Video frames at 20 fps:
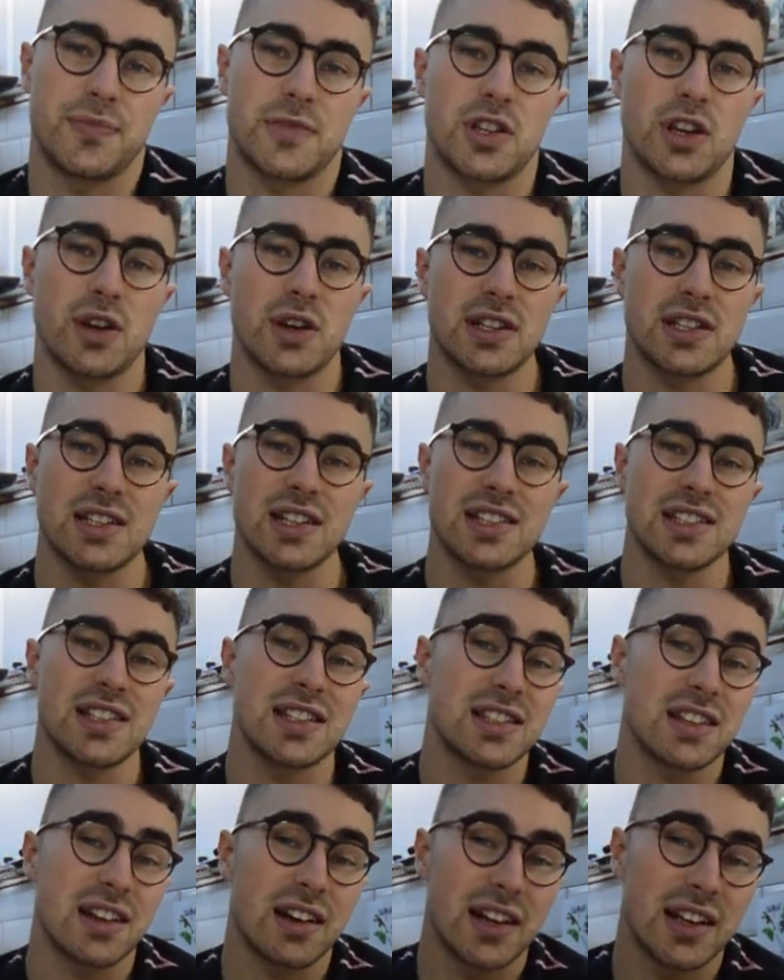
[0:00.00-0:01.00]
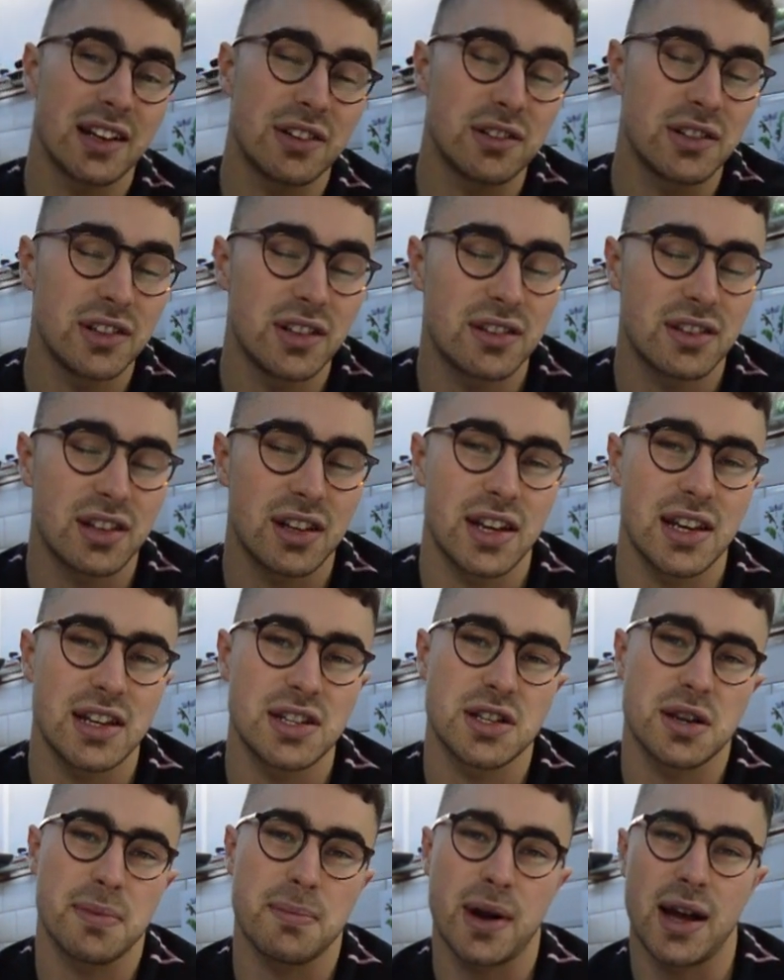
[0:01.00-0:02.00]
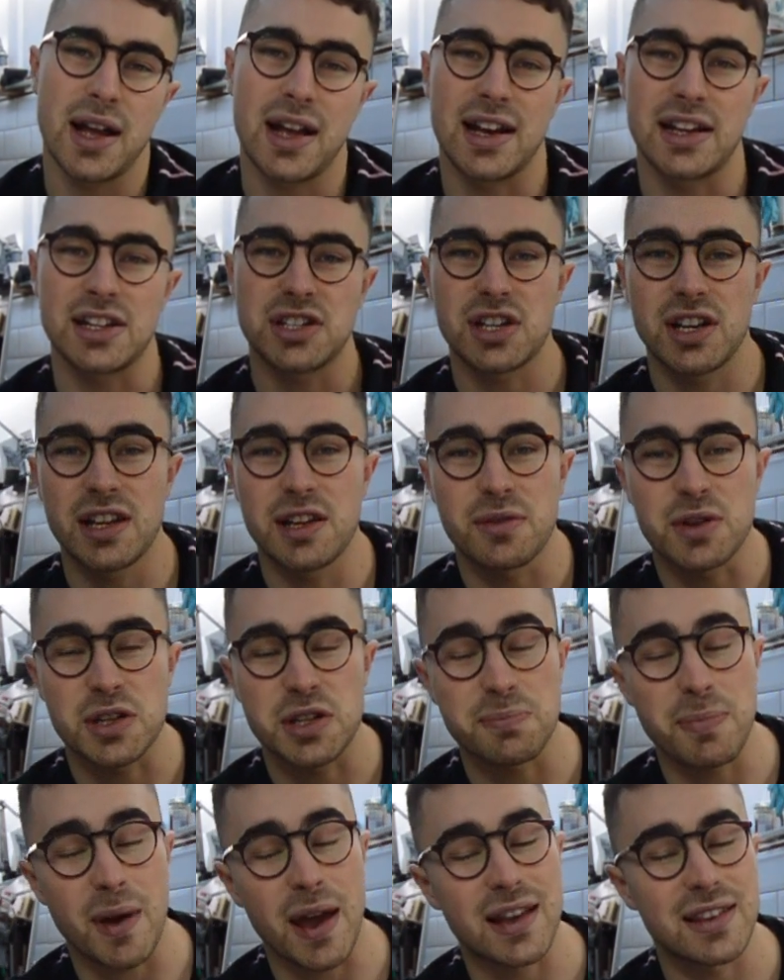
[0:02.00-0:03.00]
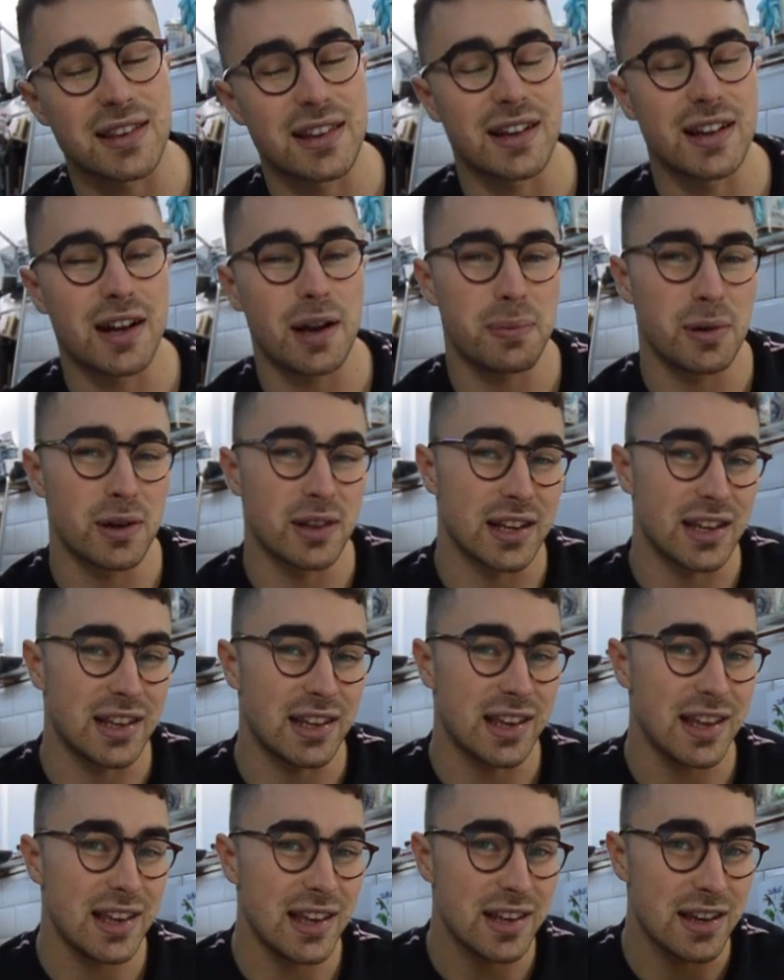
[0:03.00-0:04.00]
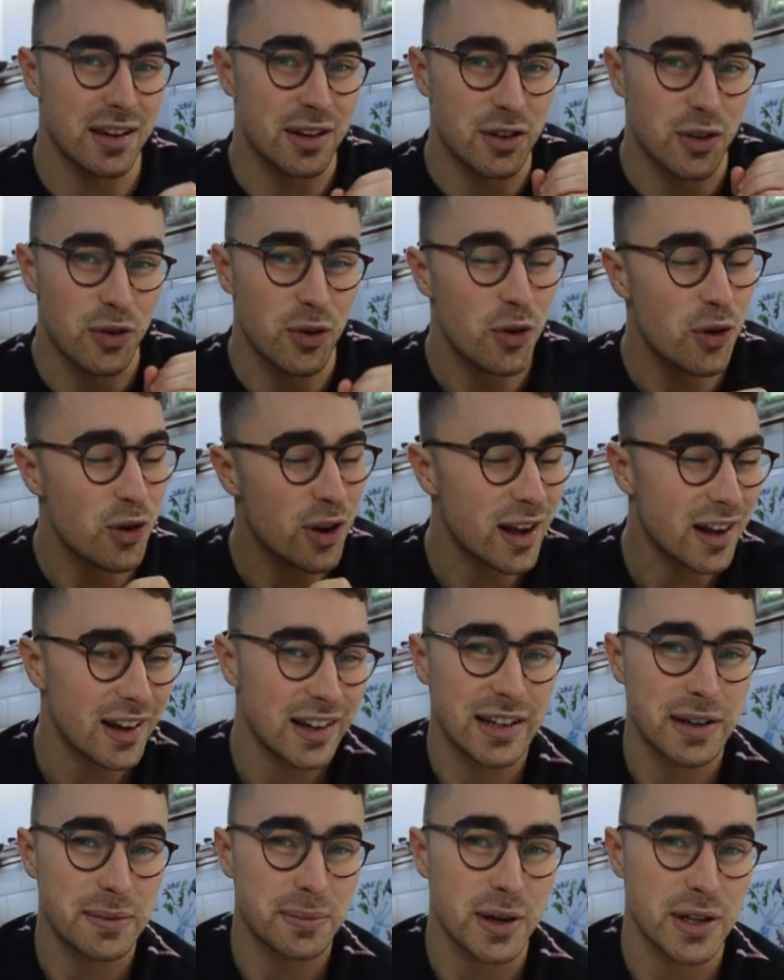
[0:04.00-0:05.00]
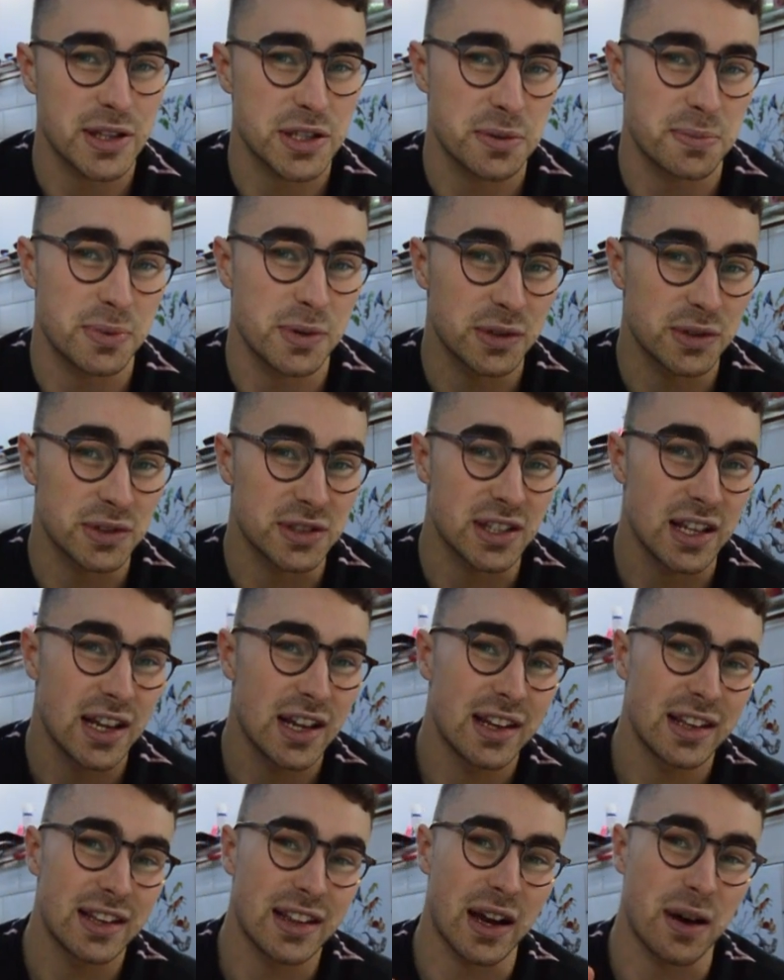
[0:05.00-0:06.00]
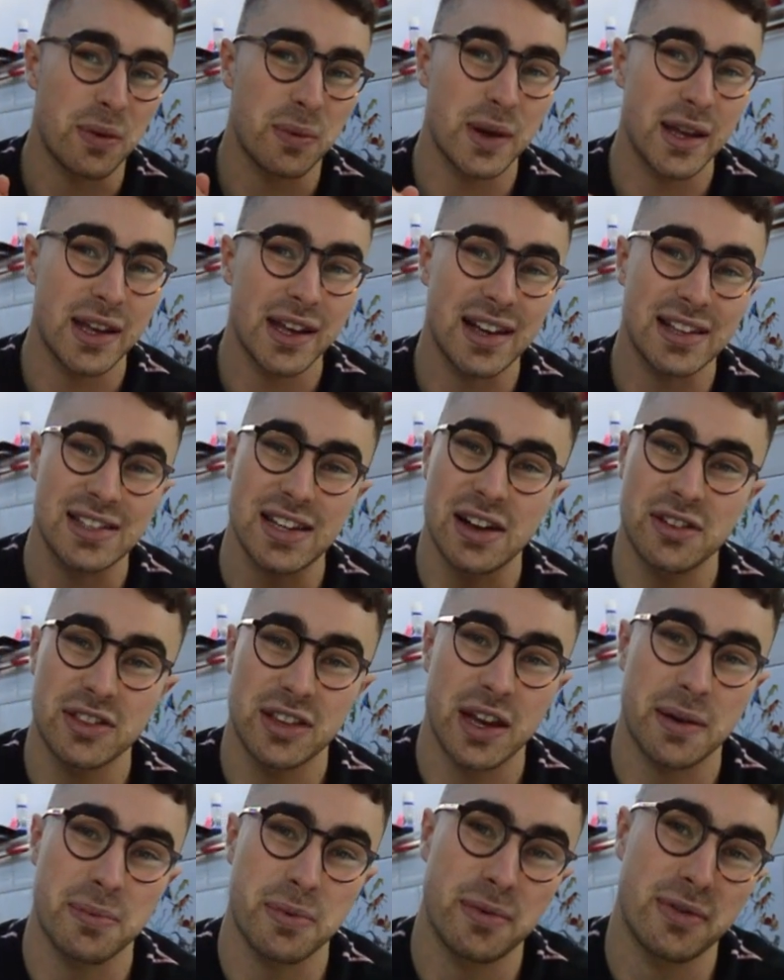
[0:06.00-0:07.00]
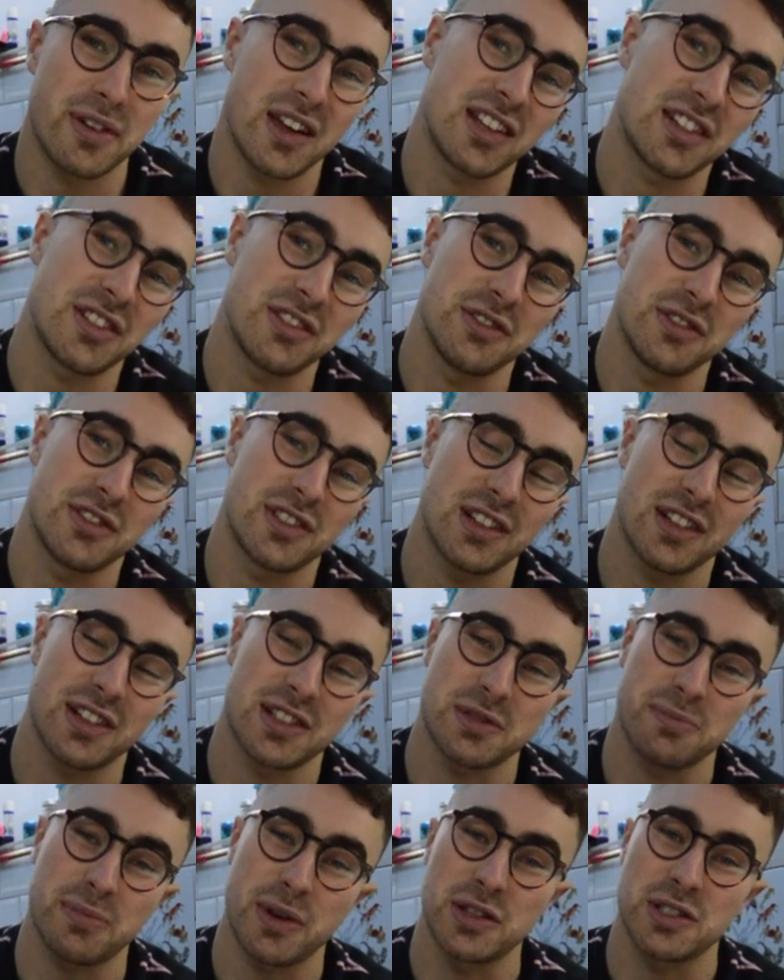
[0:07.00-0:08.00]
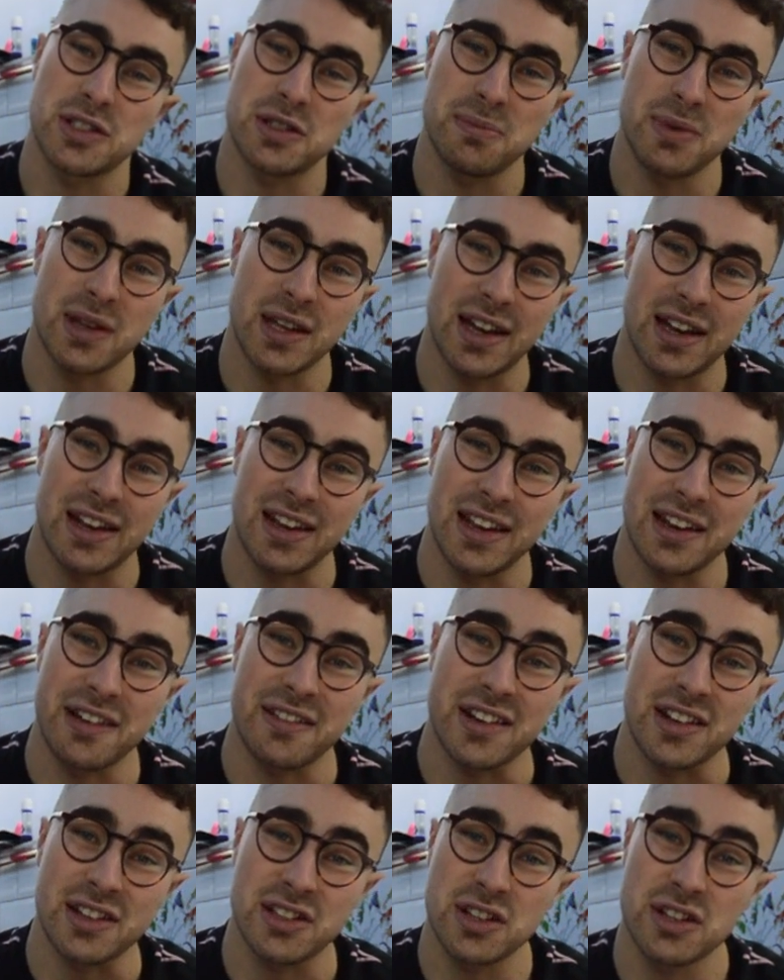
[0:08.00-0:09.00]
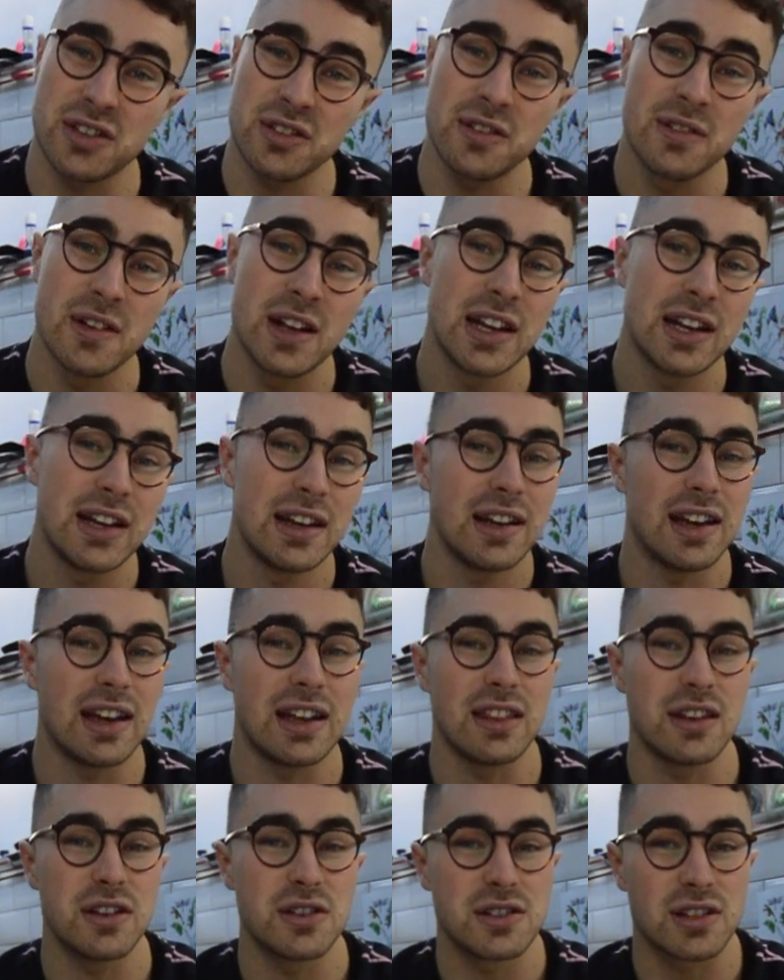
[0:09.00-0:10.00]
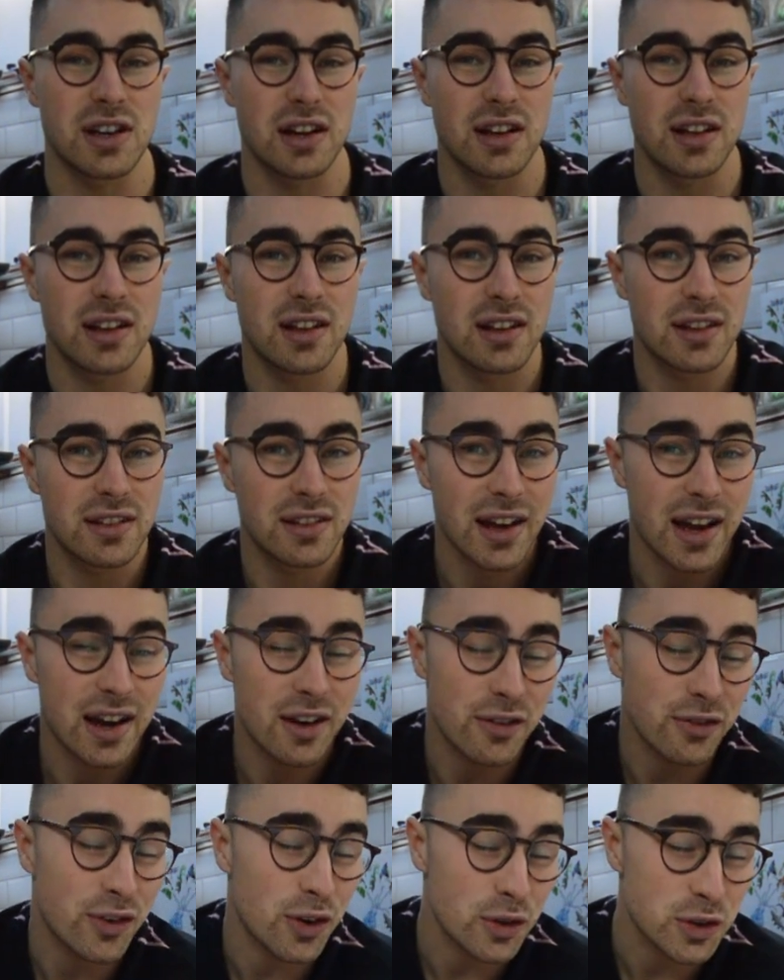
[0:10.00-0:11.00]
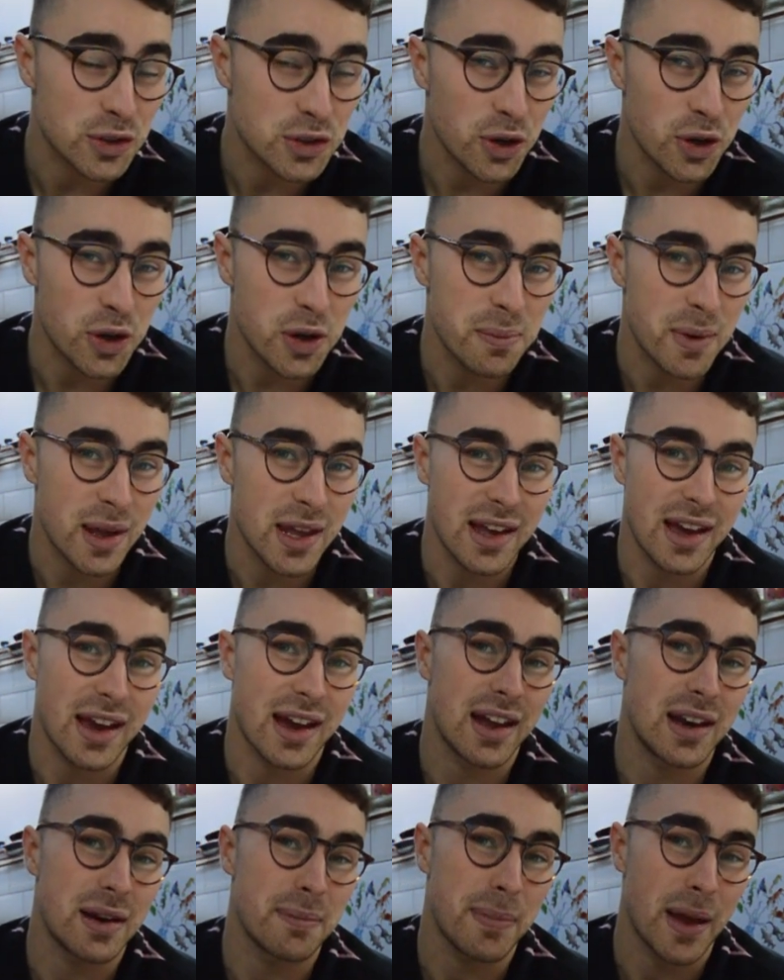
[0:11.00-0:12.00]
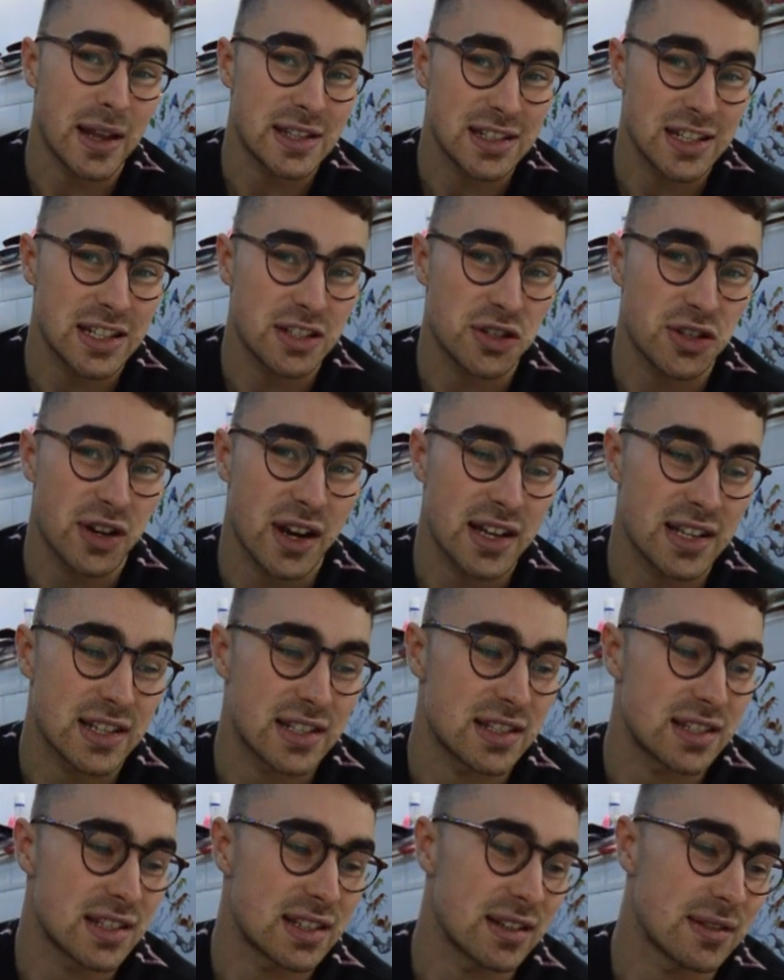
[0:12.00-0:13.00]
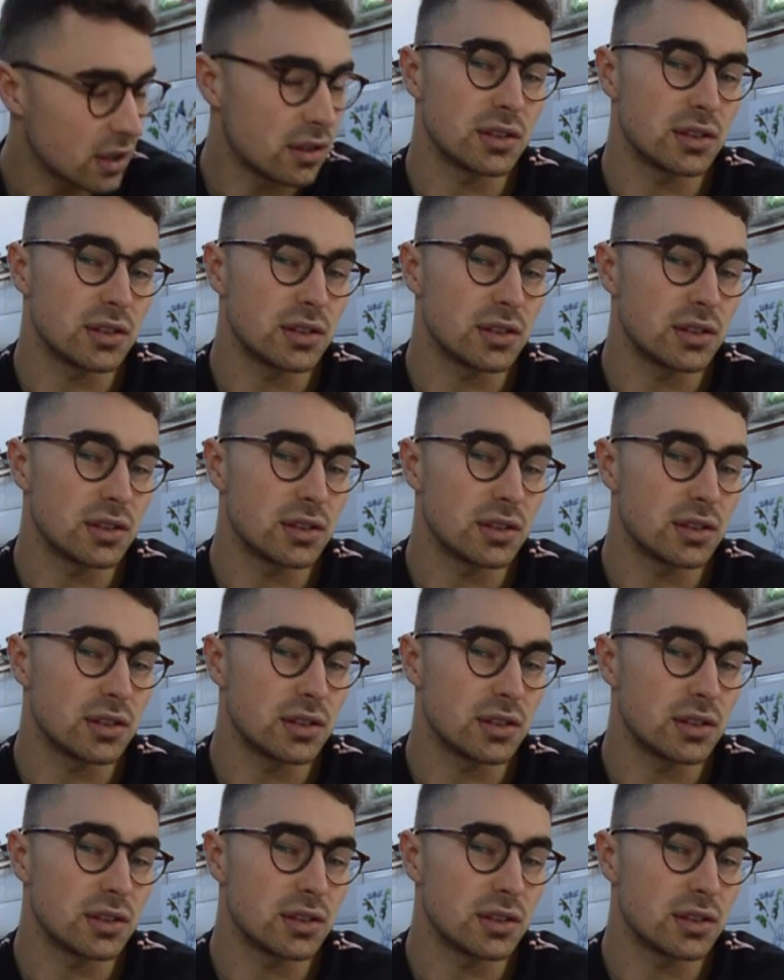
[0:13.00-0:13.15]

So assisted dying or euthanasia might actually respect a couple of the key core guiding principles that we as healthcare professionals are supposed to be adhering to, and those are that of autonomy and best interests.